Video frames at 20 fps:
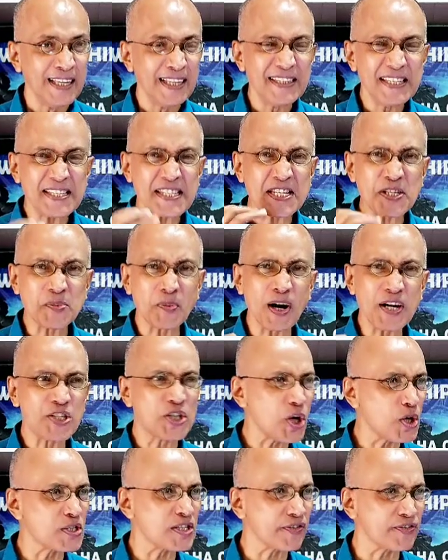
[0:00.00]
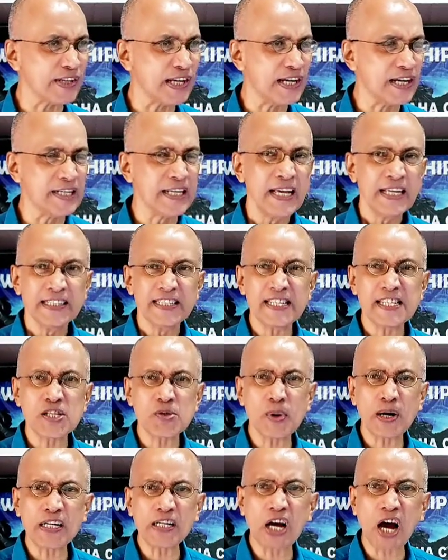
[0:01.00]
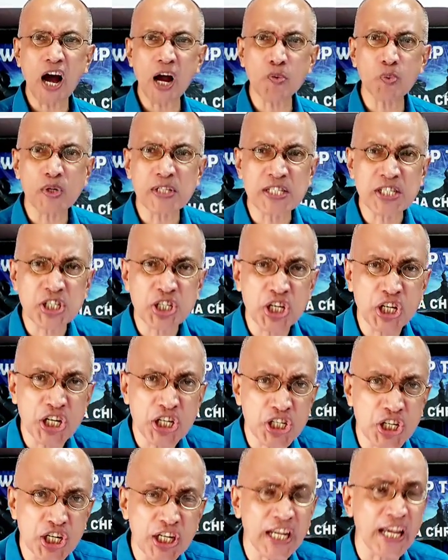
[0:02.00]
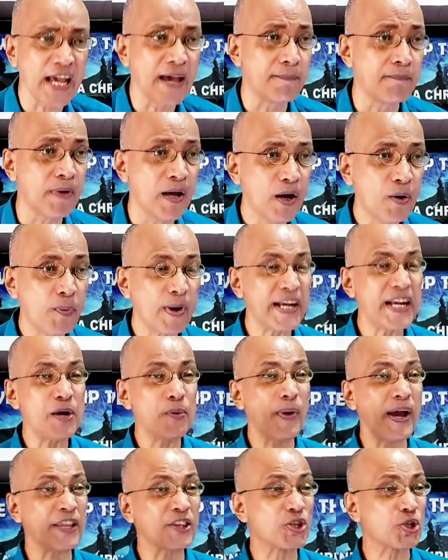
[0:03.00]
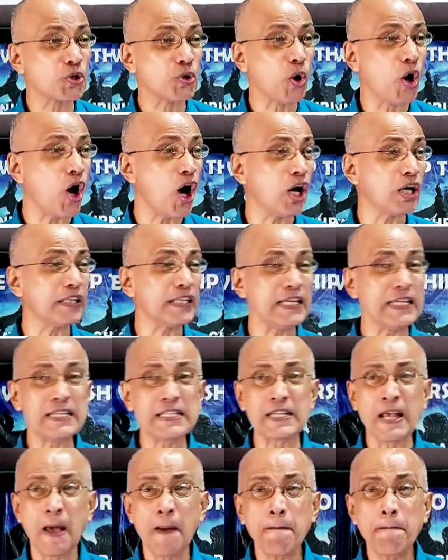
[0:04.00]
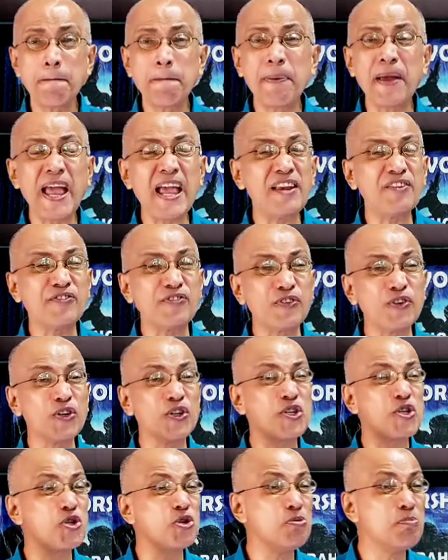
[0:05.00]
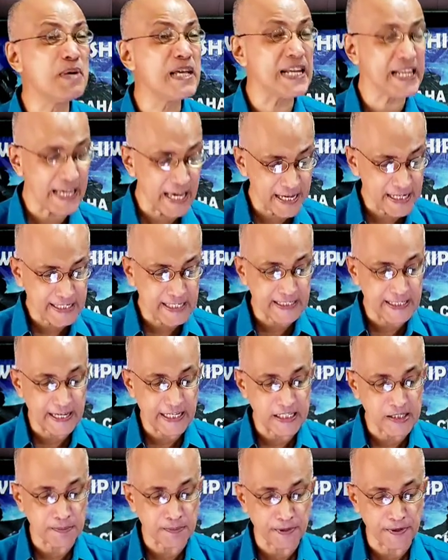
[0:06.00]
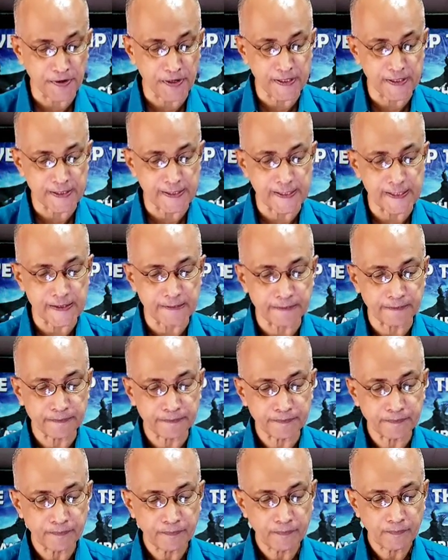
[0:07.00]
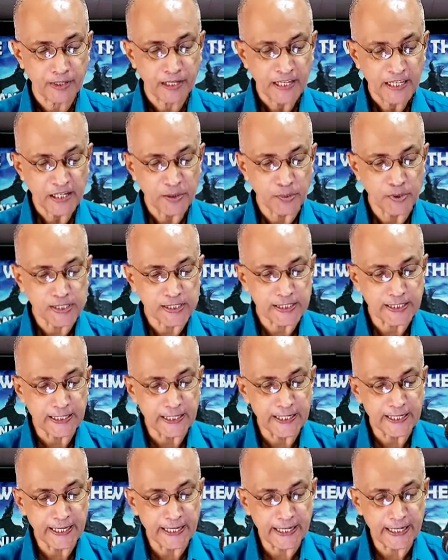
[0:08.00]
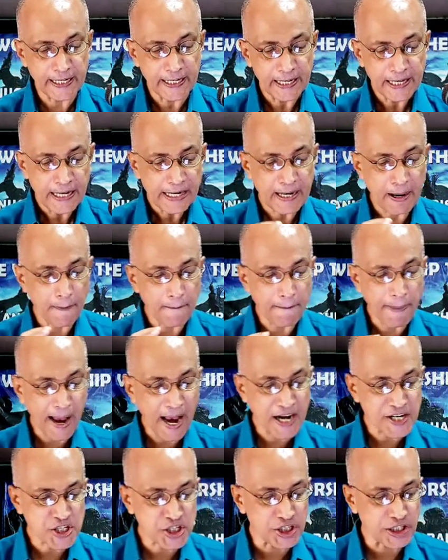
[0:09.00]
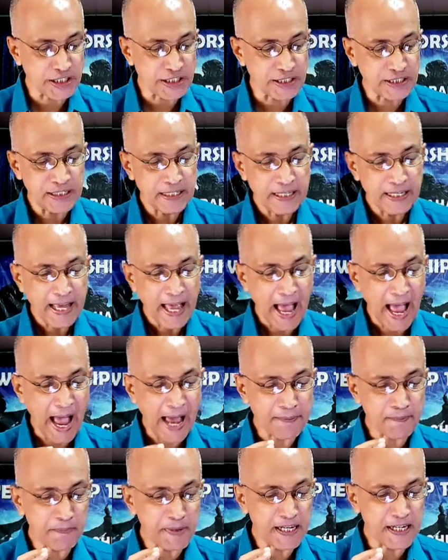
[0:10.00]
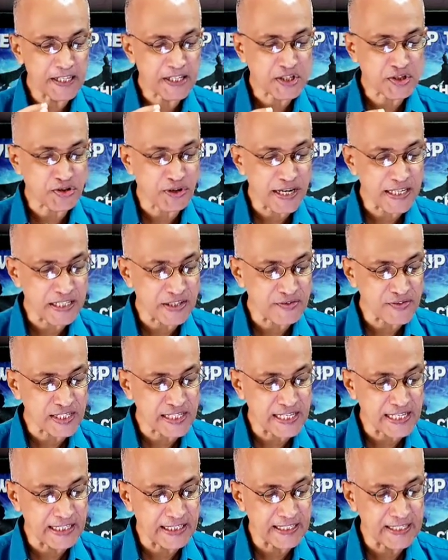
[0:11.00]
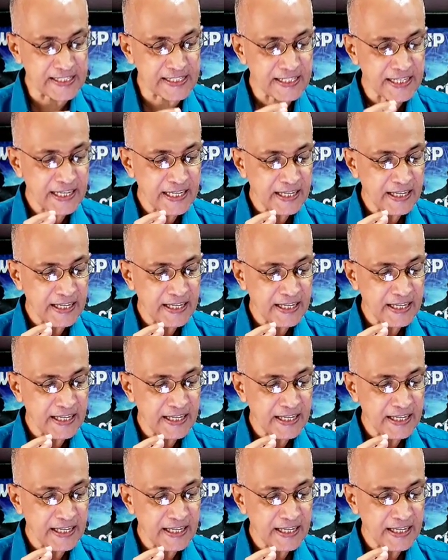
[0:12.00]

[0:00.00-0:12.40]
This is what Joseph learned. This is what God was teaching him when he went through all these painful, humiliating experiences. He was learning compassion, administrative skills,